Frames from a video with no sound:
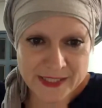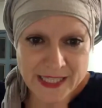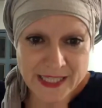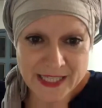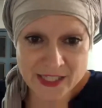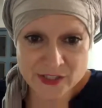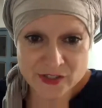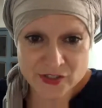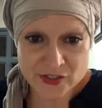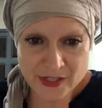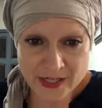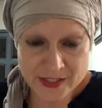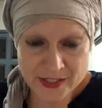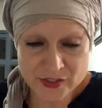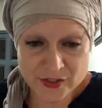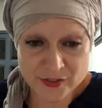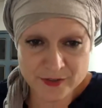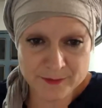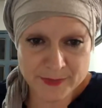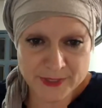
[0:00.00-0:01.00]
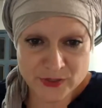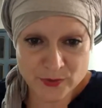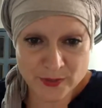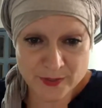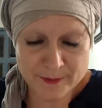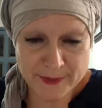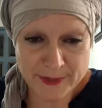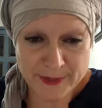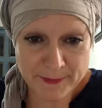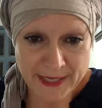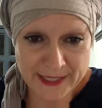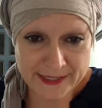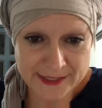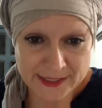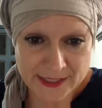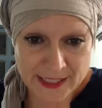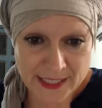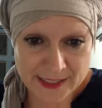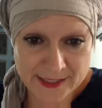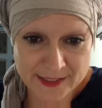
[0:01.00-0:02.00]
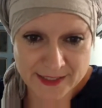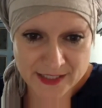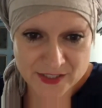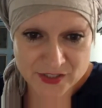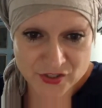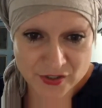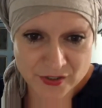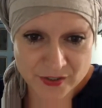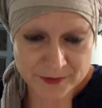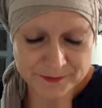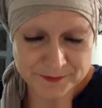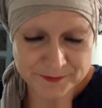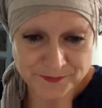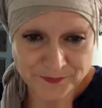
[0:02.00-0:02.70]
the interaction between the body and nature?